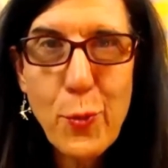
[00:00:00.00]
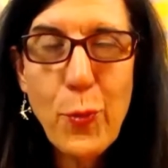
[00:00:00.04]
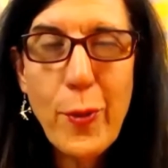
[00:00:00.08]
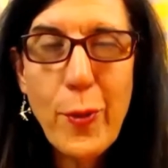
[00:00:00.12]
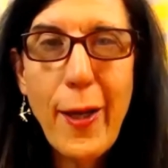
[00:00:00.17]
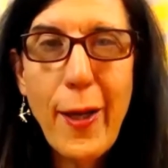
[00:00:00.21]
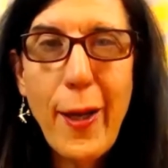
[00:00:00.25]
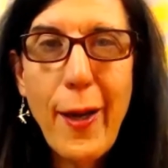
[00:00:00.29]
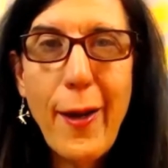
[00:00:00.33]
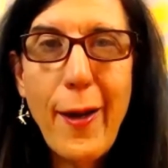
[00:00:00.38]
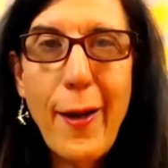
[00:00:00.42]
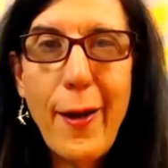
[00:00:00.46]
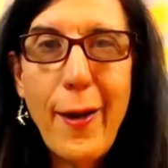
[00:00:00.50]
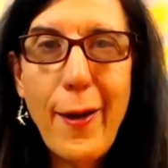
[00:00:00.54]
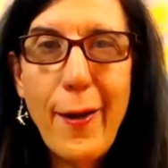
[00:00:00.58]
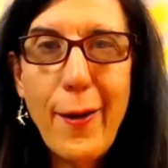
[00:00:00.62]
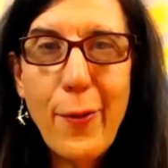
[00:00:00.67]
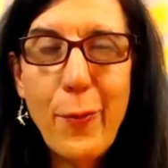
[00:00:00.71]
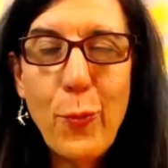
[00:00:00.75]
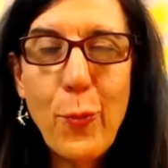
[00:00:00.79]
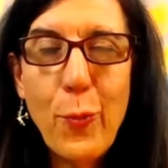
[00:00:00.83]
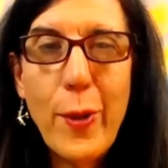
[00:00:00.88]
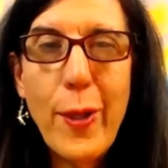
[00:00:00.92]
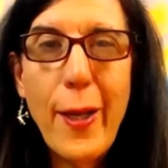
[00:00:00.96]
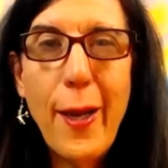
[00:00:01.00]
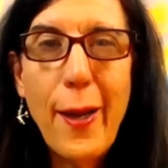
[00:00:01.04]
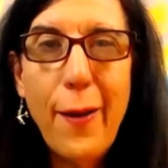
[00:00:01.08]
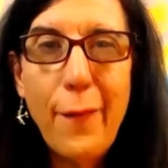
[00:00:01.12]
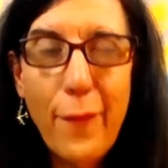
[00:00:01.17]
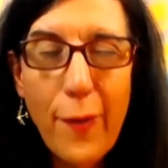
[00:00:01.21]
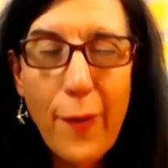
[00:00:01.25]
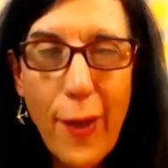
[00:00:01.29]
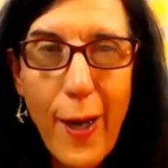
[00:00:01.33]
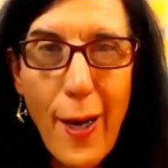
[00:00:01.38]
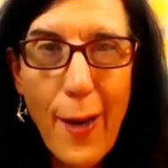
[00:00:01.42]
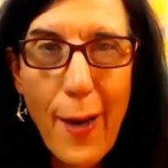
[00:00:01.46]
We have we have
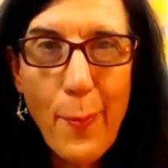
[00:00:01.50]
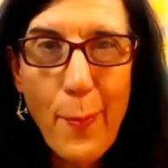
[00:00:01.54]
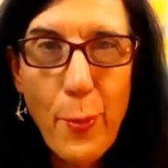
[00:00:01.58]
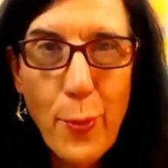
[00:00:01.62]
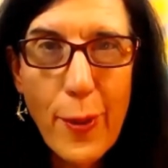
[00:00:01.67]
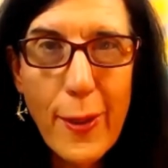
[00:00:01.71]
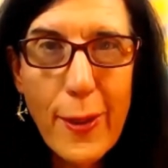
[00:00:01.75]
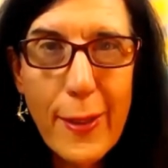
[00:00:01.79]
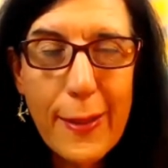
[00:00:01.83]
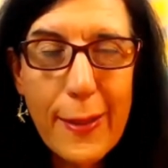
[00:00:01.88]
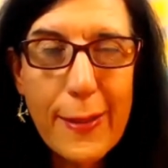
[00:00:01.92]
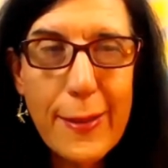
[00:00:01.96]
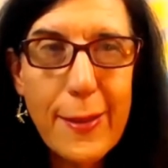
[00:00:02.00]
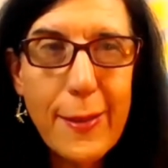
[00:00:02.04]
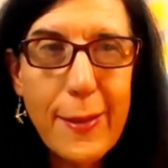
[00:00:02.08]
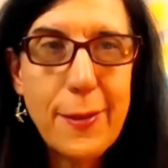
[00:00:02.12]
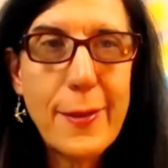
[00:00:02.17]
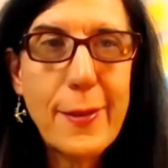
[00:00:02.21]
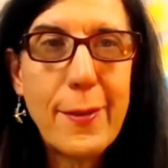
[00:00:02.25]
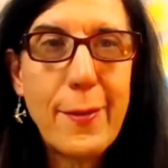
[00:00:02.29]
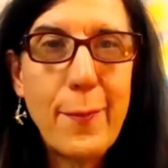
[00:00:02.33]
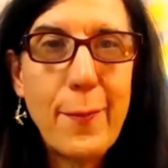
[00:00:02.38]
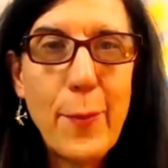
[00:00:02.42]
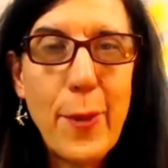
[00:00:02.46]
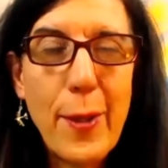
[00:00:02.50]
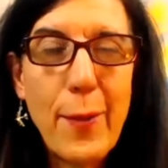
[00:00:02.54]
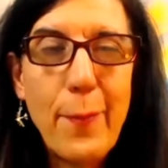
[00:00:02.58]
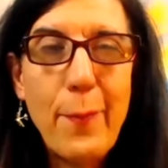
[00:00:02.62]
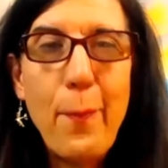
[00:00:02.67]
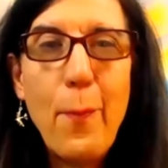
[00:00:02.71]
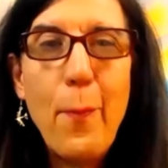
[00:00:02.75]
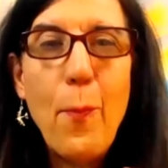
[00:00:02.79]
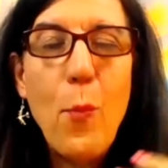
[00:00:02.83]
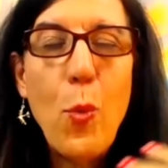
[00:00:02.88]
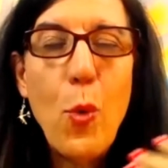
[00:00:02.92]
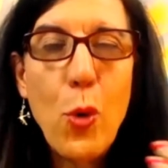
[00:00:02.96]
an operating system that
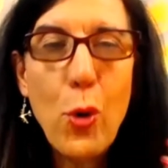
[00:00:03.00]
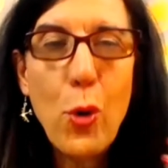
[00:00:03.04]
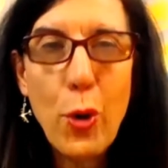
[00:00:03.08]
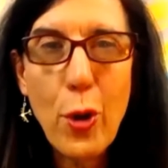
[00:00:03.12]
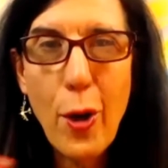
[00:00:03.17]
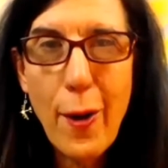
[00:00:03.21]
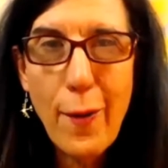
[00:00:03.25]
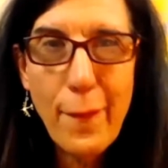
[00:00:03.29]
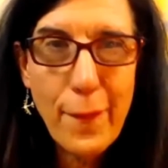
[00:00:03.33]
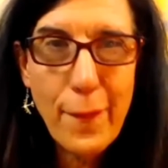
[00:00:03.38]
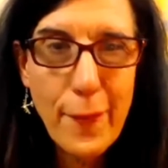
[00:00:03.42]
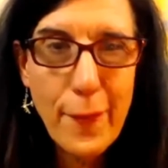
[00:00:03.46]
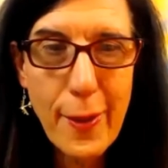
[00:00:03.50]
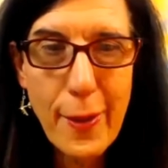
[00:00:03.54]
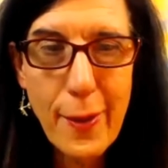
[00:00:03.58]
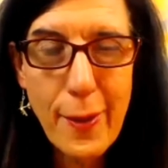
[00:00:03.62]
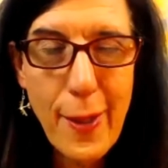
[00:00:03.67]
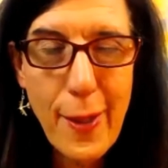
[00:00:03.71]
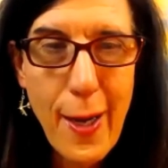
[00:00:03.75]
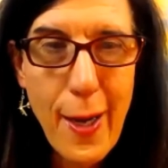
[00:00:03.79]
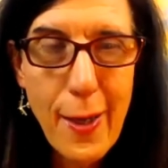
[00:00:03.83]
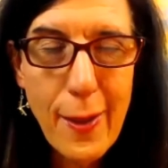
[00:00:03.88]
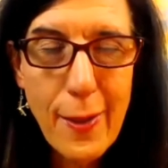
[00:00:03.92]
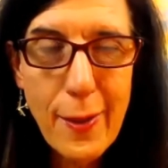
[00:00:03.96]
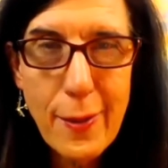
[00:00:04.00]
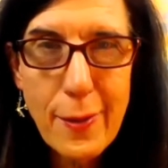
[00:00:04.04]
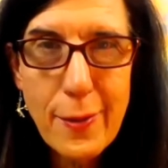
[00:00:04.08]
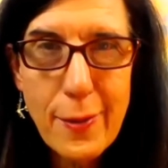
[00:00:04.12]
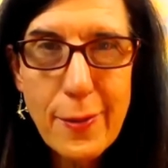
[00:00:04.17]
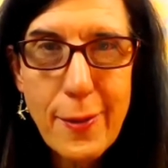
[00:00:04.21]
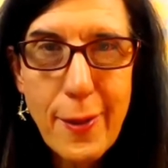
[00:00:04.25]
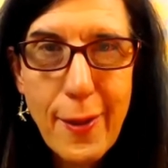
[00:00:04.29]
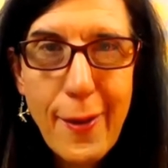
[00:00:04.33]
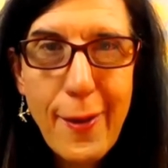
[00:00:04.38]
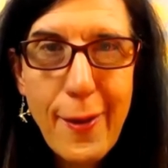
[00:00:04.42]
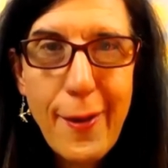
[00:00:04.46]
more often than not is